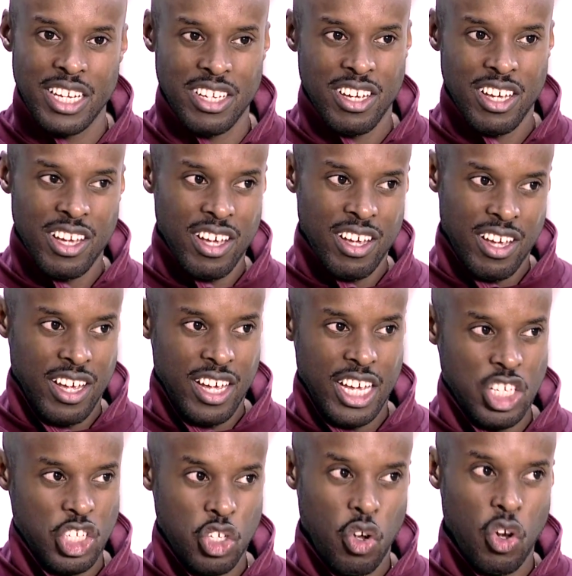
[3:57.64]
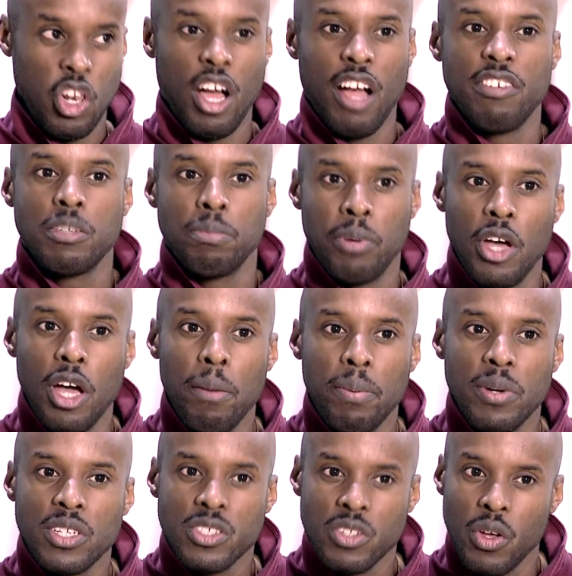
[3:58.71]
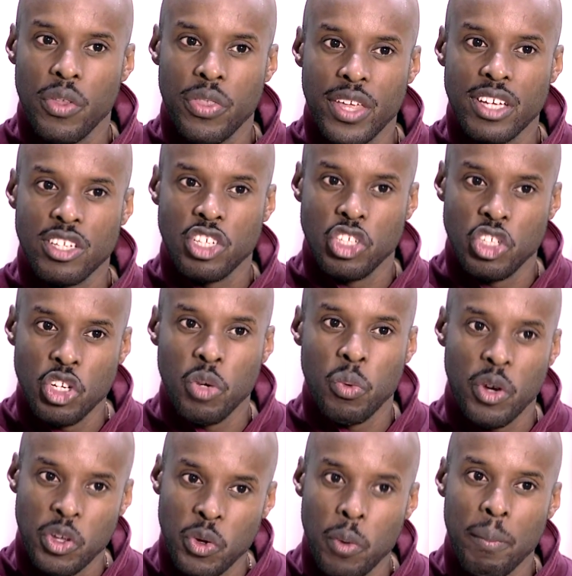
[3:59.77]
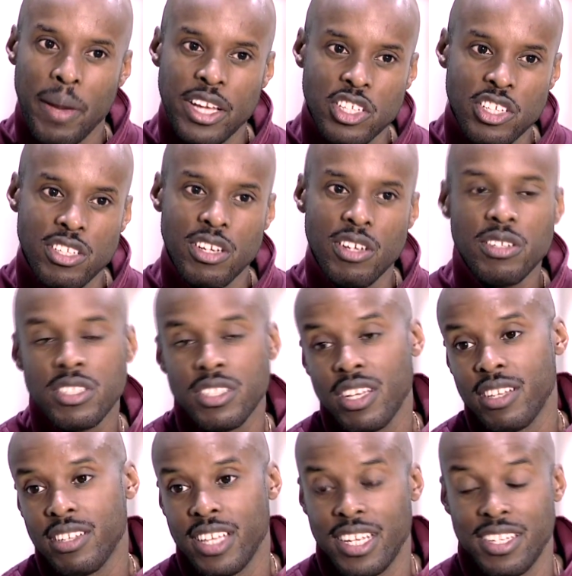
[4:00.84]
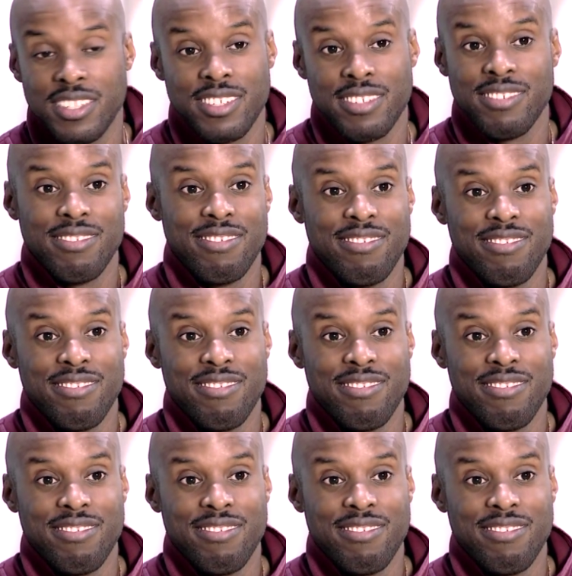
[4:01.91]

and it's your life's purpose sort of thing to do what you were made to do. So that's